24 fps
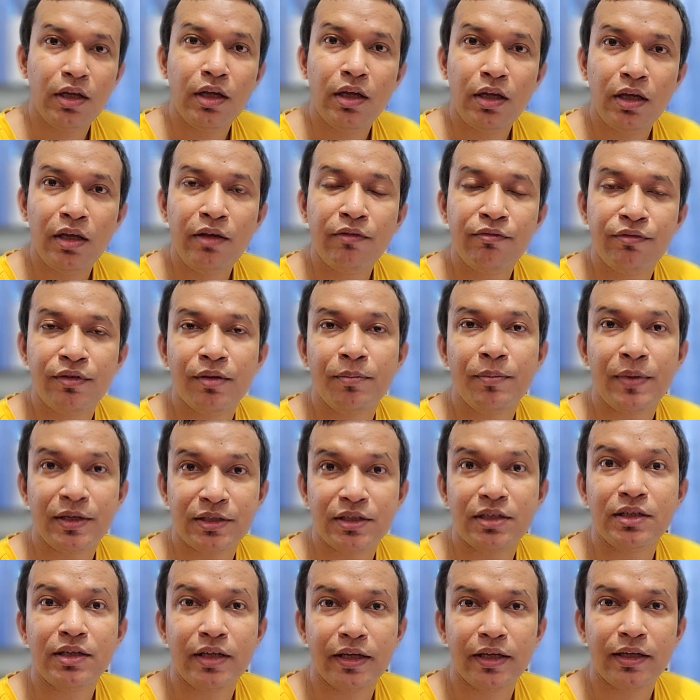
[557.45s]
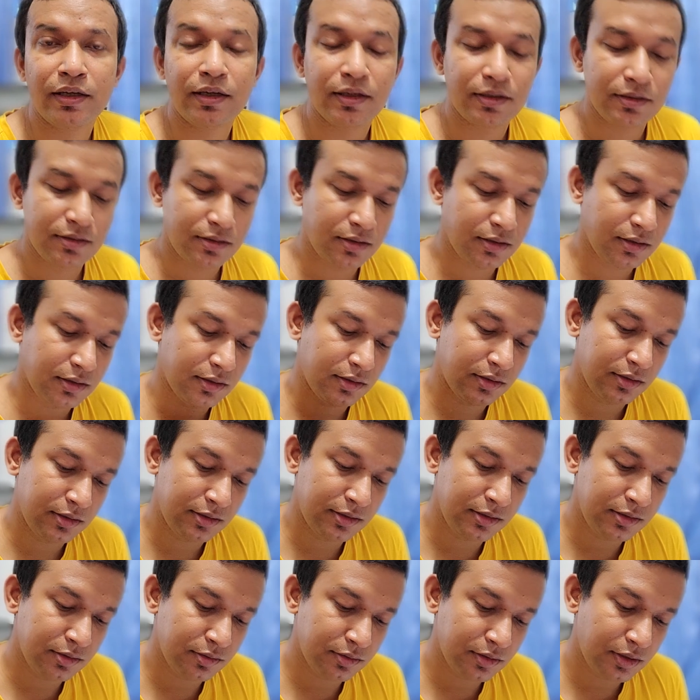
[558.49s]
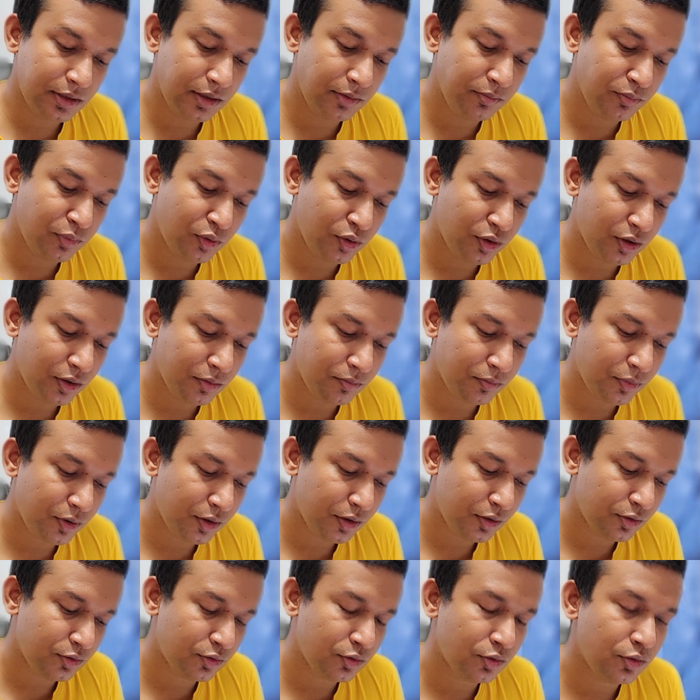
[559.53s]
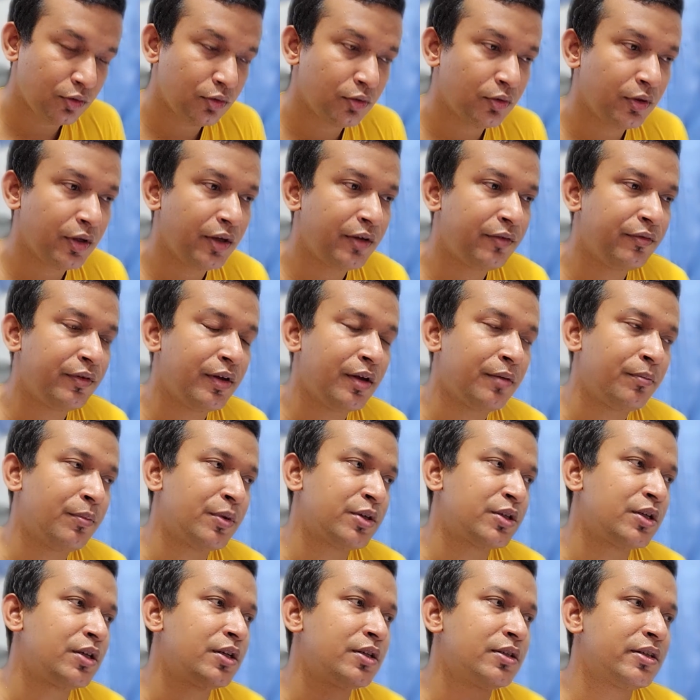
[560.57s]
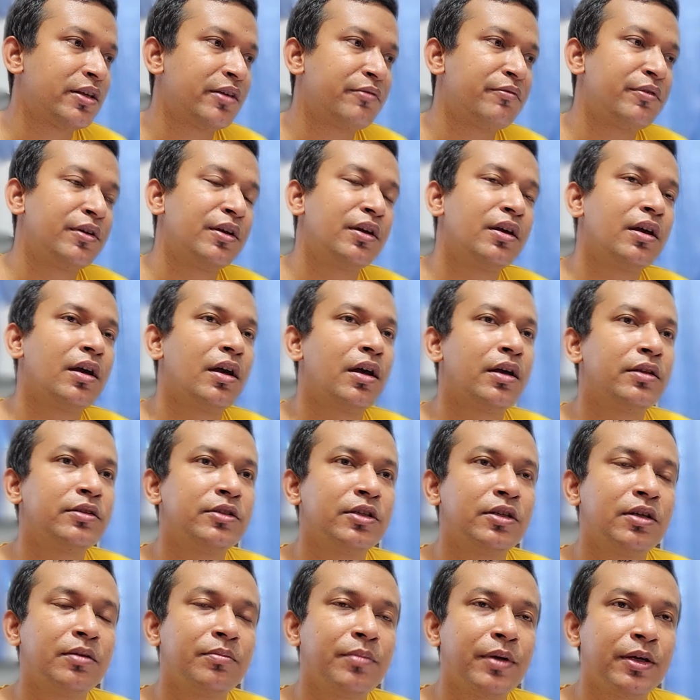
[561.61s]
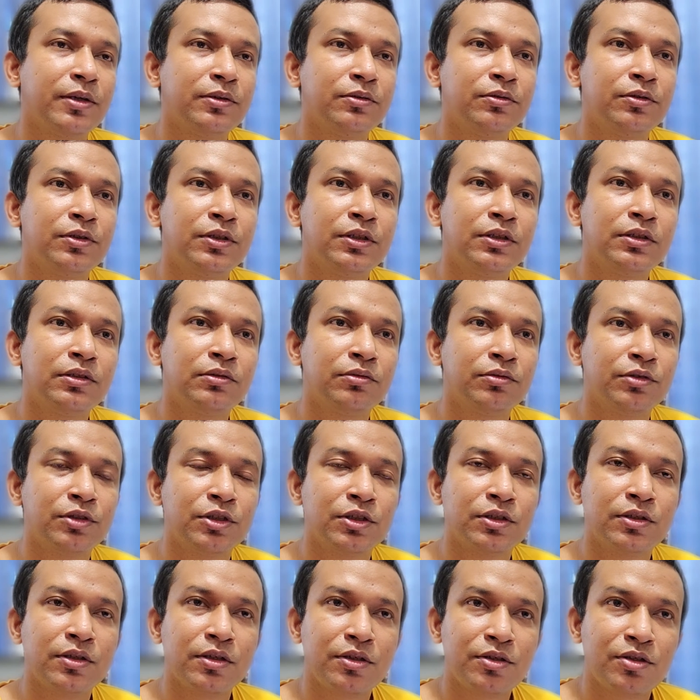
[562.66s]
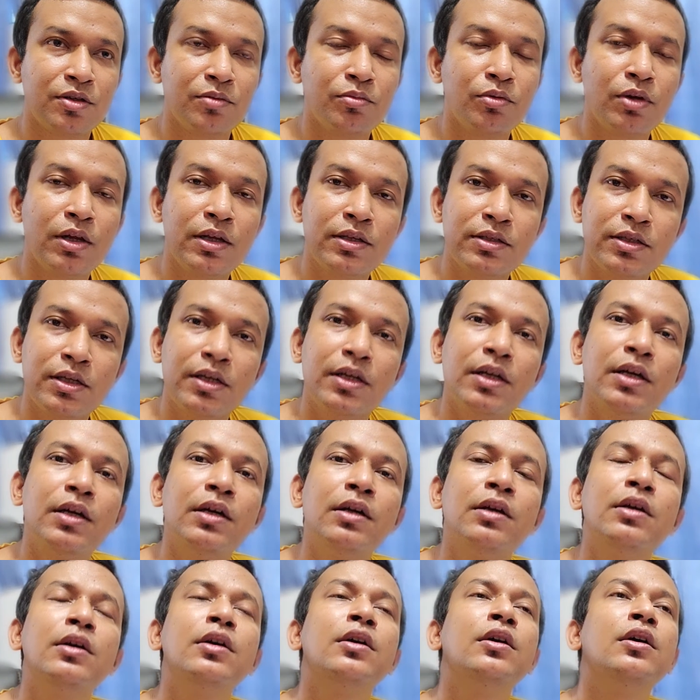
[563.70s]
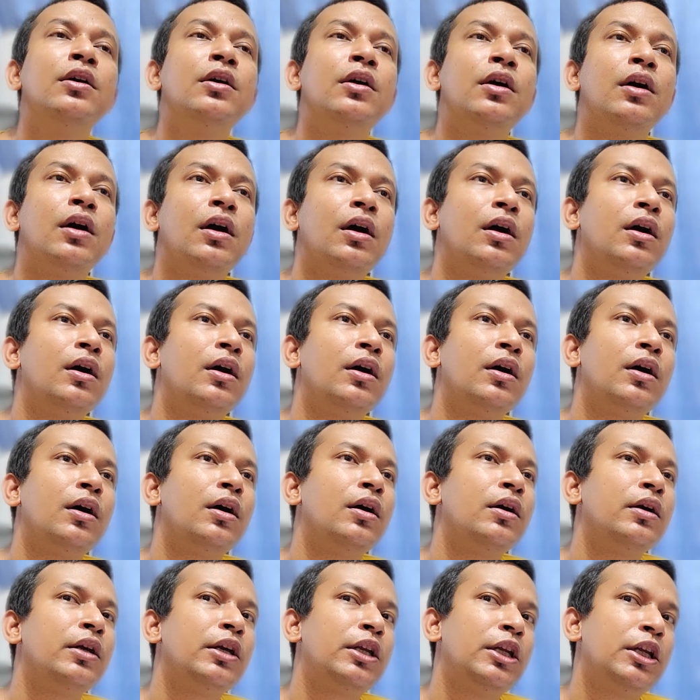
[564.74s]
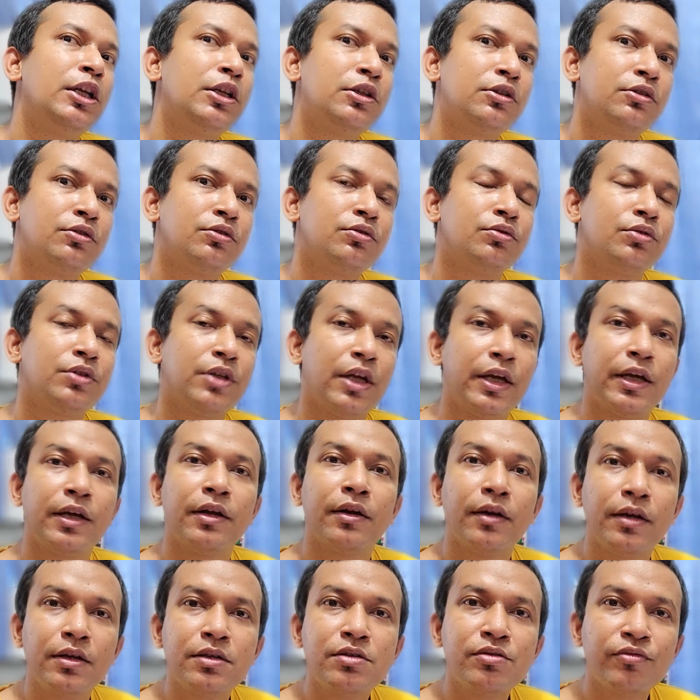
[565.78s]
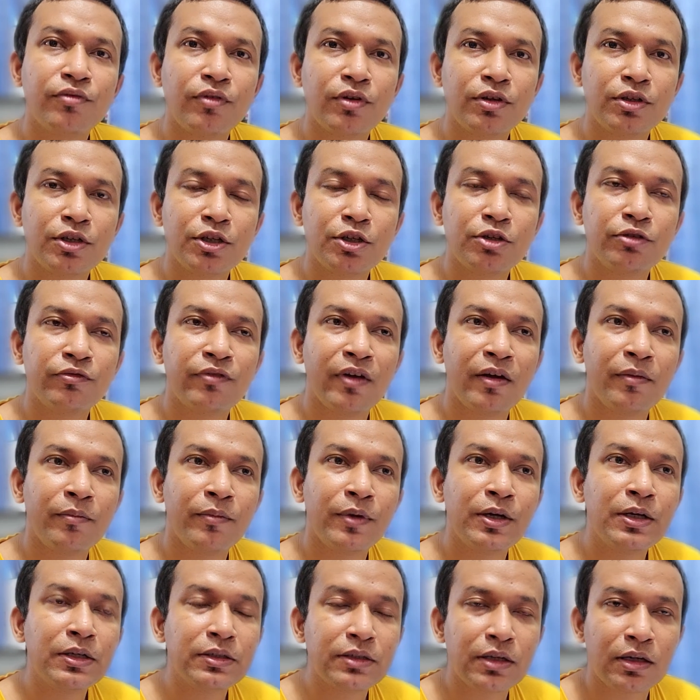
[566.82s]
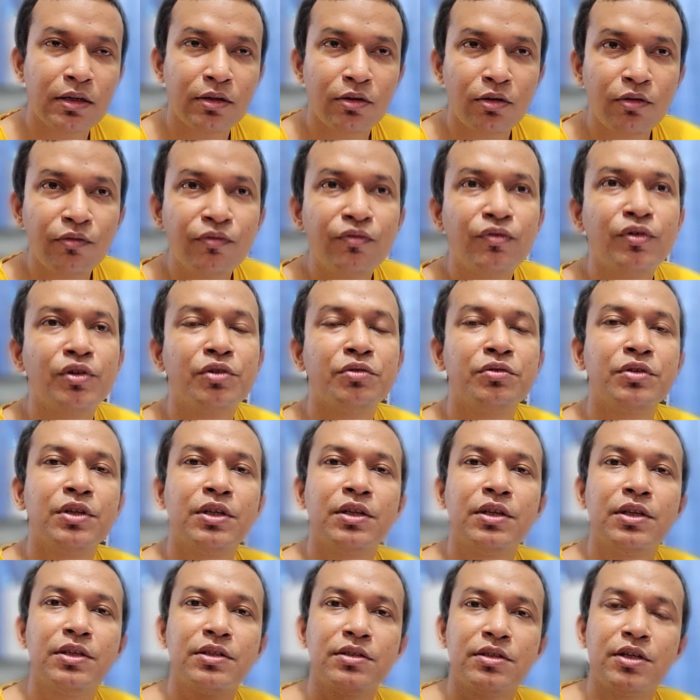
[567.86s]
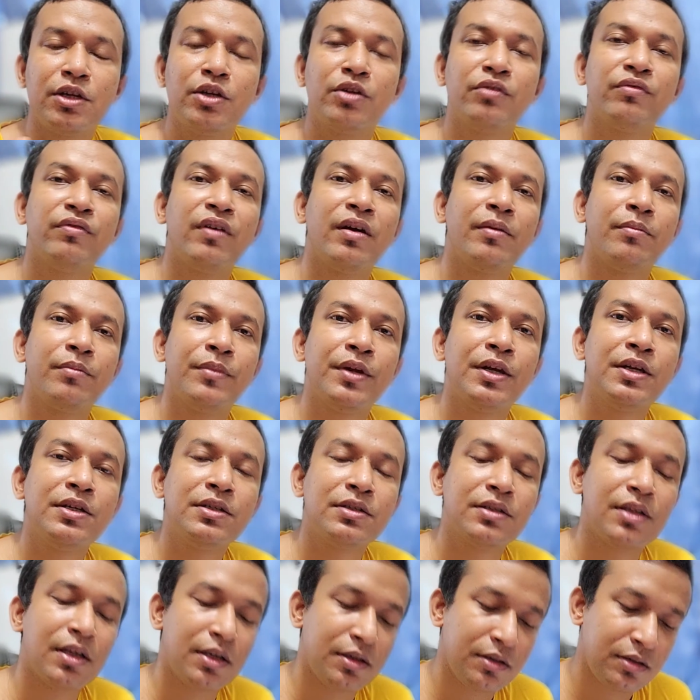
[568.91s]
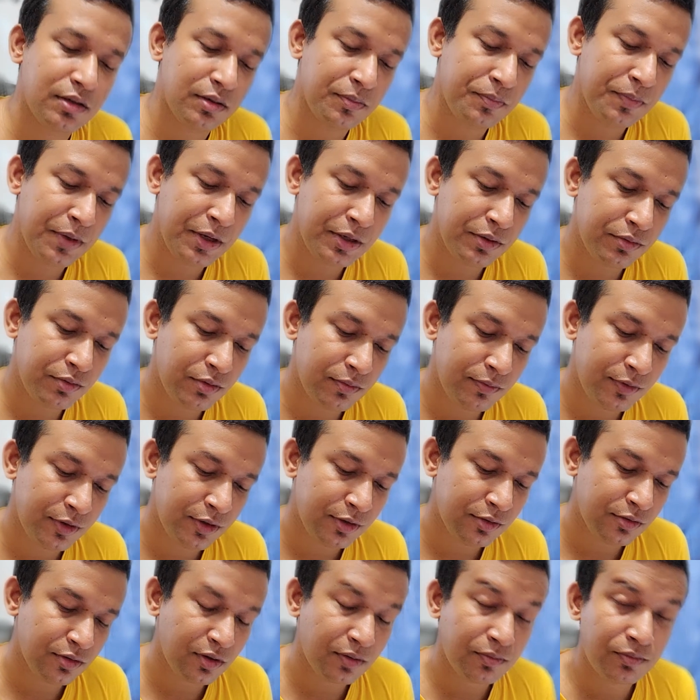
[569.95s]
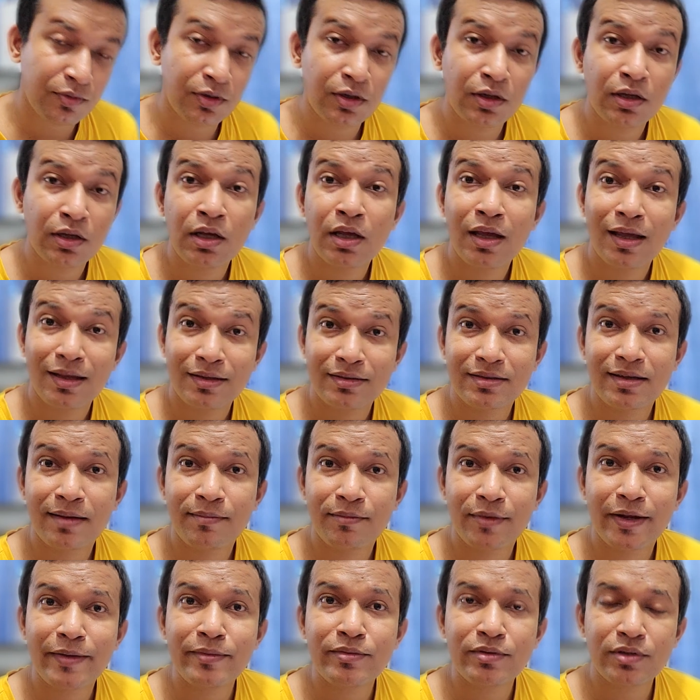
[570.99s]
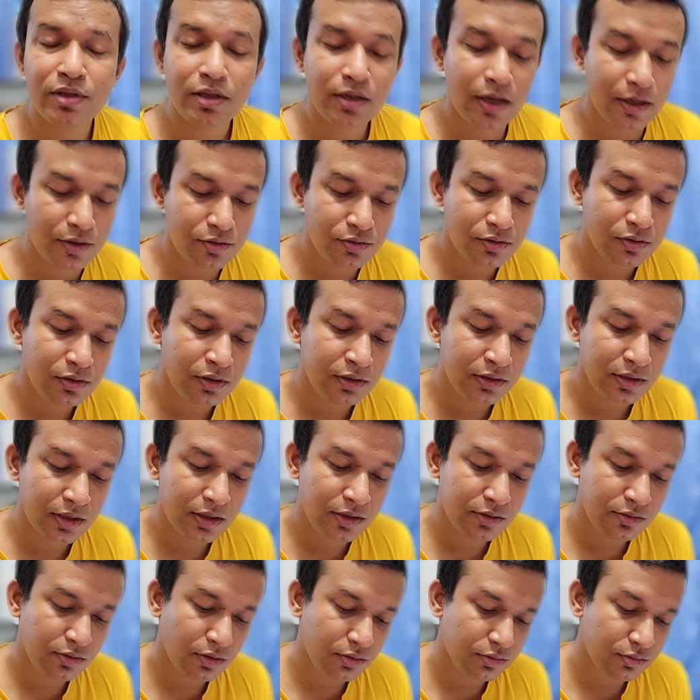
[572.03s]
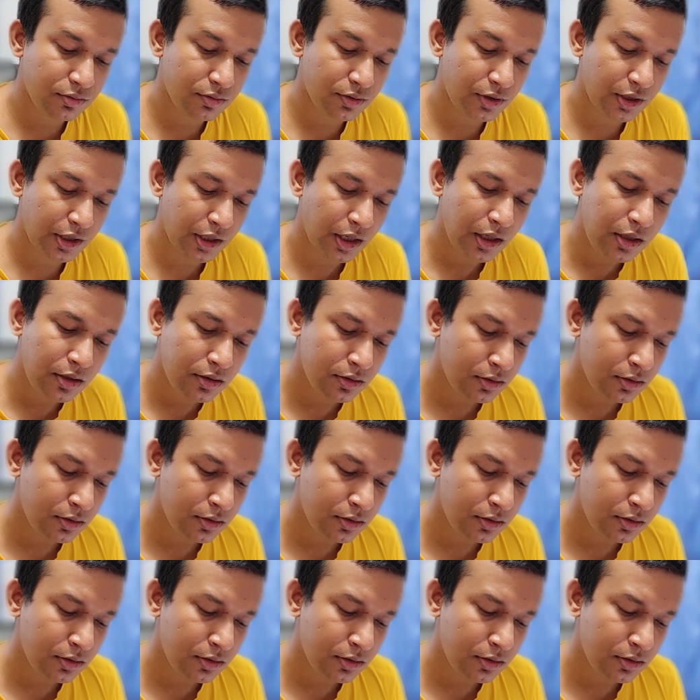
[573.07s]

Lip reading: if the patient take rest. This is important point. So if a patient is having angina pectoris, which is stable angina, he needs to take rest for 3 to 5 minutes, and hopefully within these 3 to 5 minutes that pain will be resolved. And sometimes nitroglycerin is also needed.